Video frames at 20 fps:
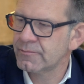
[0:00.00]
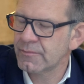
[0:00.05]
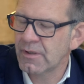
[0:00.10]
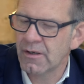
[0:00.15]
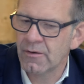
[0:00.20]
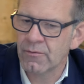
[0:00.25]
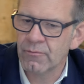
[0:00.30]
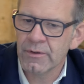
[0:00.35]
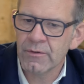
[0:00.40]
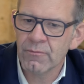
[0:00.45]

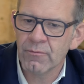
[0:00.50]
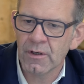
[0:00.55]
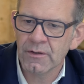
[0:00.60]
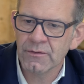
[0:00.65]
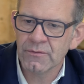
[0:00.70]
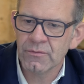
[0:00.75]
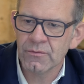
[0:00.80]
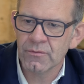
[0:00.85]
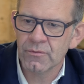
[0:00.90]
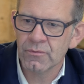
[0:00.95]
Uh, we
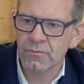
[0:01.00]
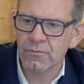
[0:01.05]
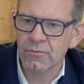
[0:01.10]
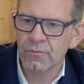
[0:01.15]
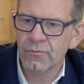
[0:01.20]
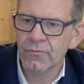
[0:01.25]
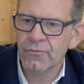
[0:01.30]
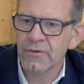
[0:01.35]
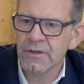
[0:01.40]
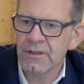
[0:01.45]
want to
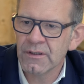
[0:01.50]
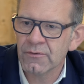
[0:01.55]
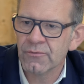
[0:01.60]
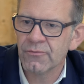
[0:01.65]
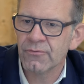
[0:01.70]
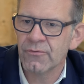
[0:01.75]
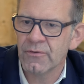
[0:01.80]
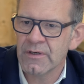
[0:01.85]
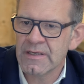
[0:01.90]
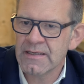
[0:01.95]
feel
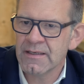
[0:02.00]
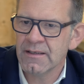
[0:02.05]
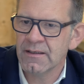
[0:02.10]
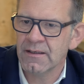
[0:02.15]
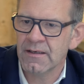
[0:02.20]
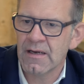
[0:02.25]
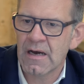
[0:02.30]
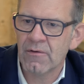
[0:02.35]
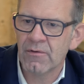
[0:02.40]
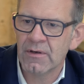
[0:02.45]
free
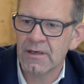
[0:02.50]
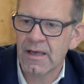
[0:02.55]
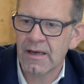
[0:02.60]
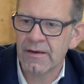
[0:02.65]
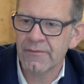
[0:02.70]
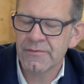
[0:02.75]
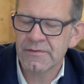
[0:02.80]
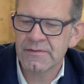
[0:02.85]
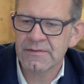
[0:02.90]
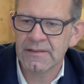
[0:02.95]
in our
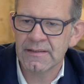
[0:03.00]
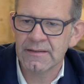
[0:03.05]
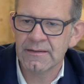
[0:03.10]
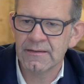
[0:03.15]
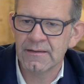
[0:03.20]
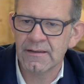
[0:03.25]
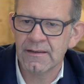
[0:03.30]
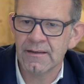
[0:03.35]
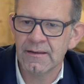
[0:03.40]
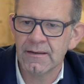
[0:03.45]
lives,
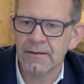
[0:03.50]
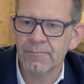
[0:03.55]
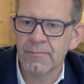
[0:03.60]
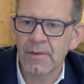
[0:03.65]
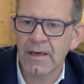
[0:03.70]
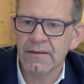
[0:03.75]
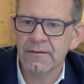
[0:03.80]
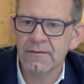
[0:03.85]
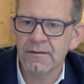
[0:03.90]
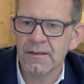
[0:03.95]
and uh,
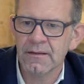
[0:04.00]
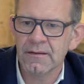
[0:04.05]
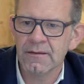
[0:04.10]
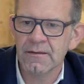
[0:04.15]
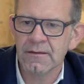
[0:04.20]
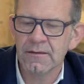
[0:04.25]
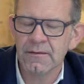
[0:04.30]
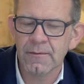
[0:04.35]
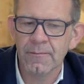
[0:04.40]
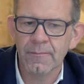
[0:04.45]
I
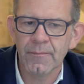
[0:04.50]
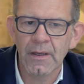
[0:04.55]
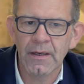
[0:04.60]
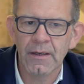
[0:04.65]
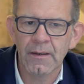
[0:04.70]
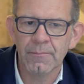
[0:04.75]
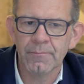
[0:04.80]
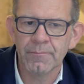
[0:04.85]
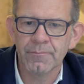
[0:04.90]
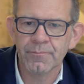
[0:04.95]
think
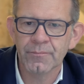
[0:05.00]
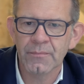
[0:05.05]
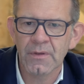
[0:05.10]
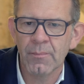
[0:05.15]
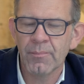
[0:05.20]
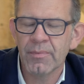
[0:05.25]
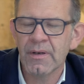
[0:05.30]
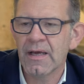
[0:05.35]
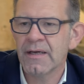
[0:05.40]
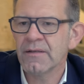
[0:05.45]
um,
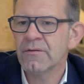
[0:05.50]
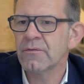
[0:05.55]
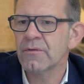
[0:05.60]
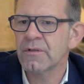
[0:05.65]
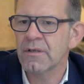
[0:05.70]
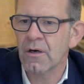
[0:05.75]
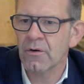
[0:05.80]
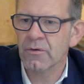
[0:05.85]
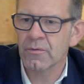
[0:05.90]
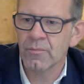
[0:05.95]
applied to
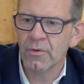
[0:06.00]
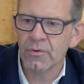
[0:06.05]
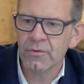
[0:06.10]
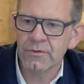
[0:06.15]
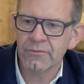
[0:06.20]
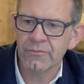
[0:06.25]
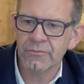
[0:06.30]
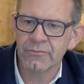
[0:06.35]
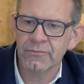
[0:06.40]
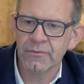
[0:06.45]
the
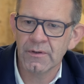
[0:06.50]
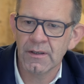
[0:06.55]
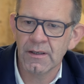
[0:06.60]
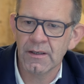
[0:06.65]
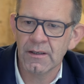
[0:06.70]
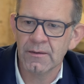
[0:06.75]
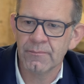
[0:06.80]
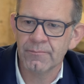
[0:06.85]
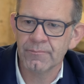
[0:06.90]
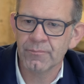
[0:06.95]
automotive
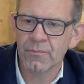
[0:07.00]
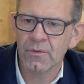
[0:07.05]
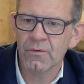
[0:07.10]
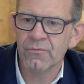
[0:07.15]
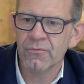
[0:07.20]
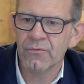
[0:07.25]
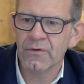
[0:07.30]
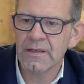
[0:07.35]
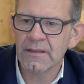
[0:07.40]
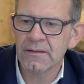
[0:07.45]
um,
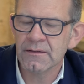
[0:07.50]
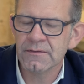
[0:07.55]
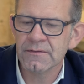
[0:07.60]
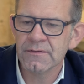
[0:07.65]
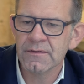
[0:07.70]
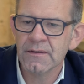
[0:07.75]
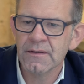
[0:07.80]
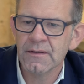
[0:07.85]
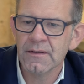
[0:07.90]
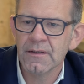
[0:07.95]
field,
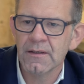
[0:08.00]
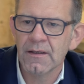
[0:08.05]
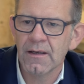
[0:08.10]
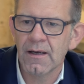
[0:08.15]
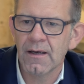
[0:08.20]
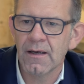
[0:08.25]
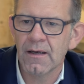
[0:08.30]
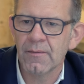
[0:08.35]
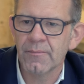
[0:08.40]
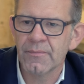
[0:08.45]

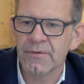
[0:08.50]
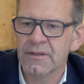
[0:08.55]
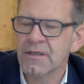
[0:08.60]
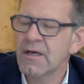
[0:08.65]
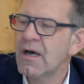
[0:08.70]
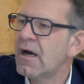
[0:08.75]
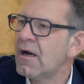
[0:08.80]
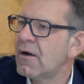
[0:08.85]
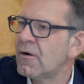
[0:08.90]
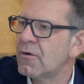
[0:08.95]
um, the
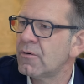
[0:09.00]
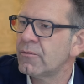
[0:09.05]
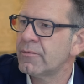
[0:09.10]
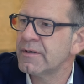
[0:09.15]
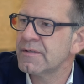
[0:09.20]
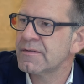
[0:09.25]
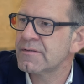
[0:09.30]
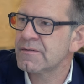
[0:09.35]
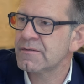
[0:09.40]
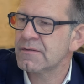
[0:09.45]
car
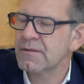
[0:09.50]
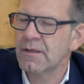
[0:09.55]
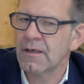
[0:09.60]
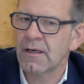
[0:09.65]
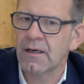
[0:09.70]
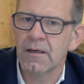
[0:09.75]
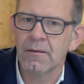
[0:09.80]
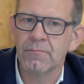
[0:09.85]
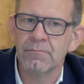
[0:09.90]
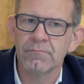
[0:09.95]
always
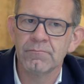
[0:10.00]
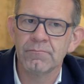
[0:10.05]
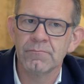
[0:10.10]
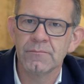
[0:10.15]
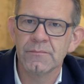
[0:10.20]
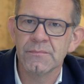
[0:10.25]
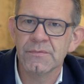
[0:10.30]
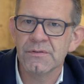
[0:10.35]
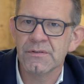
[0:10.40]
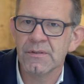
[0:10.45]
um,
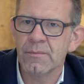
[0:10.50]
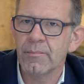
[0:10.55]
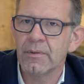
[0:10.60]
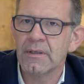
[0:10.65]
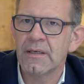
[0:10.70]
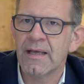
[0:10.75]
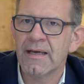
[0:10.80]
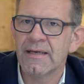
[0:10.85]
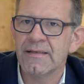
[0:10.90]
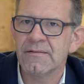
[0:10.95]

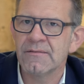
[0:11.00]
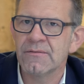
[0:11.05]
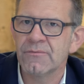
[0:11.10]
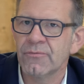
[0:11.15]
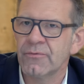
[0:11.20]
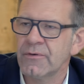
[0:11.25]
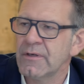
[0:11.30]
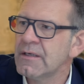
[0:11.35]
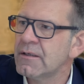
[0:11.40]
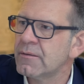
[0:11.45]
symbolized
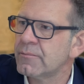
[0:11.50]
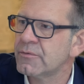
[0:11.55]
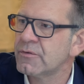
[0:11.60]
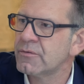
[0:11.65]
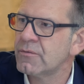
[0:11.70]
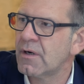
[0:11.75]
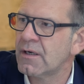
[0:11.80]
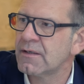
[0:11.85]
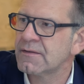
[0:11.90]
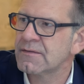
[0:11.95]
freedom
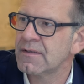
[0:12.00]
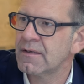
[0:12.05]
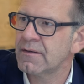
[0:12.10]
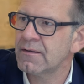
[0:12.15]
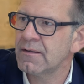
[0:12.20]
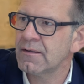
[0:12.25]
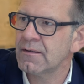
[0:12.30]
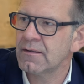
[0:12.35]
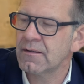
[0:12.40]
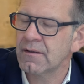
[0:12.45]
to us. I
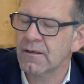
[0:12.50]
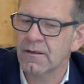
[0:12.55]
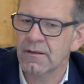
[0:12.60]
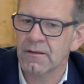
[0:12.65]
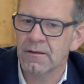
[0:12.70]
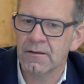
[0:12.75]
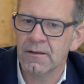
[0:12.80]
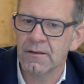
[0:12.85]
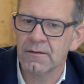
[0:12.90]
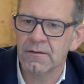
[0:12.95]
think
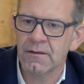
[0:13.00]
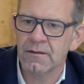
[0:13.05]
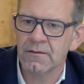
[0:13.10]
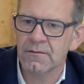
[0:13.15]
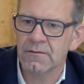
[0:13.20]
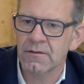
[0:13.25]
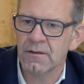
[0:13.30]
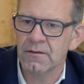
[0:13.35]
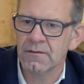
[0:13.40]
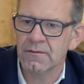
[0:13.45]
uh, it,
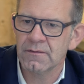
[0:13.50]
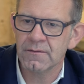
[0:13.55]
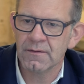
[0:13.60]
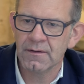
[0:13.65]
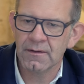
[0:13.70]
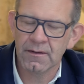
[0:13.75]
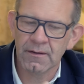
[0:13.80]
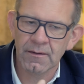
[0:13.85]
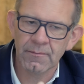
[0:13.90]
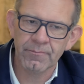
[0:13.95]
it, it
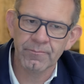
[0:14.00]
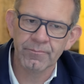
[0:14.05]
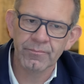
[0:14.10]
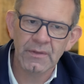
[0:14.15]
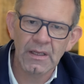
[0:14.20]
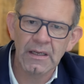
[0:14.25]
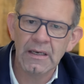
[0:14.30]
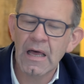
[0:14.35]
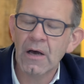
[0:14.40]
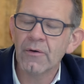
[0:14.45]
um,
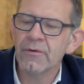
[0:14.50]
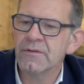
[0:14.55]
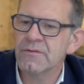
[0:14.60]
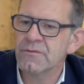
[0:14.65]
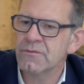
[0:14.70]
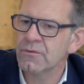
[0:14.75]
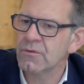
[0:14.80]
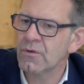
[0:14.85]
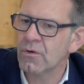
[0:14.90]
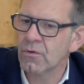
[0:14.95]
allowed us
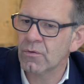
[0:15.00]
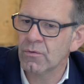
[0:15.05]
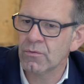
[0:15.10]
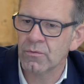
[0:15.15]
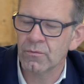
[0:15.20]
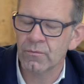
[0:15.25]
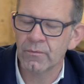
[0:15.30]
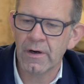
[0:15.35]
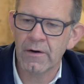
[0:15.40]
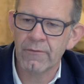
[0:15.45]
to go
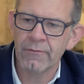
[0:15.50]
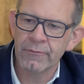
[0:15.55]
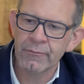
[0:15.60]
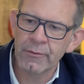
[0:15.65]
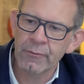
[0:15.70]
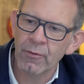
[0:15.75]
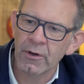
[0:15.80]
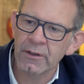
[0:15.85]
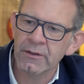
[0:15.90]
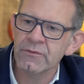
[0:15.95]
wherever
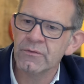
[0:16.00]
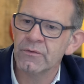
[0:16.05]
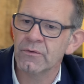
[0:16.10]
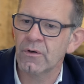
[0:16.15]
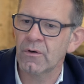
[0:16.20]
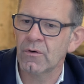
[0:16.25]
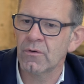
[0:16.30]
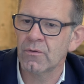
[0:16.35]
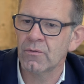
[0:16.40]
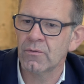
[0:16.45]
we wanted to
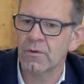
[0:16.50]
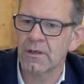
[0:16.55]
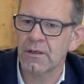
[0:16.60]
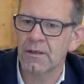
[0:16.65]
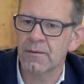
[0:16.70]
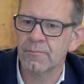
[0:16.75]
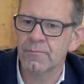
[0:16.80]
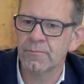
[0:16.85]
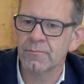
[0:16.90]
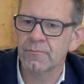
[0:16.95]
go,
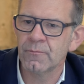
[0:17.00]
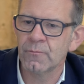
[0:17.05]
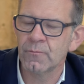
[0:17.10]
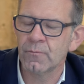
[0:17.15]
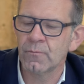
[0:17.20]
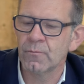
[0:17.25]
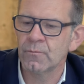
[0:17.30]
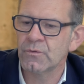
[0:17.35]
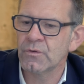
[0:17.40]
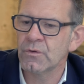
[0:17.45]
um,
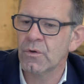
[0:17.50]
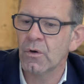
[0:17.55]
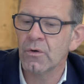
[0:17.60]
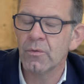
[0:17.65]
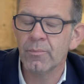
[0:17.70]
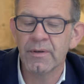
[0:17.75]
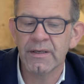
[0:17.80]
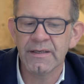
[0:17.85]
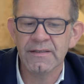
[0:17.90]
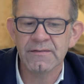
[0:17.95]
to go to
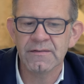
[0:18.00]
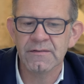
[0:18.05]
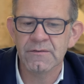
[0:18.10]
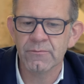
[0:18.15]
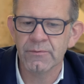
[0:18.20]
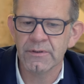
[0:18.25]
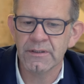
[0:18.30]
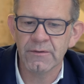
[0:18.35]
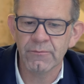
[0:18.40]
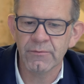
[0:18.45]
places
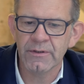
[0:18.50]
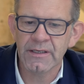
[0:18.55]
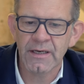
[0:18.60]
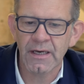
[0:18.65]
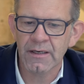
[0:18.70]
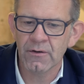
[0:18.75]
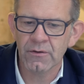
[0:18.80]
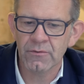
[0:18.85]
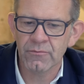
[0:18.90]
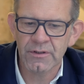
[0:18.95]
we, we
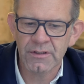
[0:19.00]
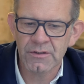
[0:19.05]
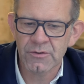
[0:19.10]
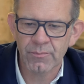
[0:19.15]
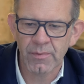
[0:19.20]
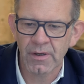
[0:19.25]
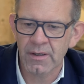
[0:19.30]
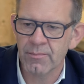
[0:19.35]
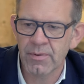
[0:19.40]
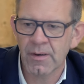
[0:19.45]
cannot reach
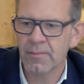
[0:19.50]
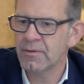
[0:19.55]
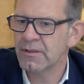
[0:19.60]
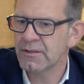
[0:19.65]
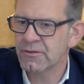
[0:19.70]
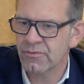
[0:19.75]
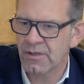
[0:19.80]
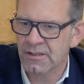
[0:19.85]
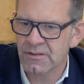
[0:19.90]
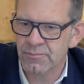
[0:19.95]
by
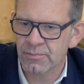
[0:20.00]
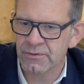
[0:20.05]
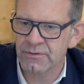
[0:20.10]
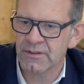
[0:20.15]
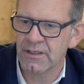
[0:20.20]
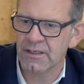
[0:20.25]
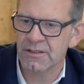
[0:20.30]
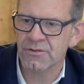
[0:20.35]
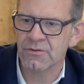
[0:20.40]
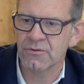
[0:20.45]
public
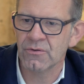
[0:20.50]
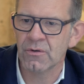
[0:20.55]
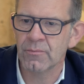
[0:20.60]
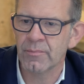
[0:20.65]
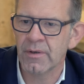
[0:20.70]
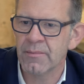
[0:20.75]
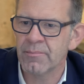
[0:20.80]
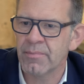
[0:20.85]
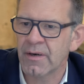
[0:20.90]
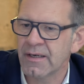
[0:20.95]
transportation or
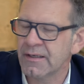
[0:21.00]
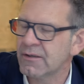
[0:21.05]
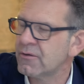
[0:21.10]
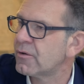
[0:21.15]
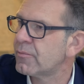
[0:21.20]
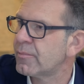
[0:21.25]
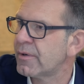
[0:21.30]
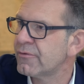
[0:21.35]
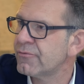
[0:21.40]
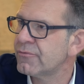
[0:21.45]
by bike
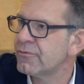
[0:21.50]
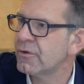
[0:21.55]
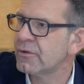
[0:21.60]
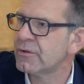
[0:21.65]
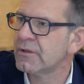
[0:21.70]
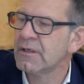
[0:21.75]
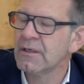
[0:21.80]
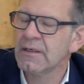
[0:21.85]
or by foot.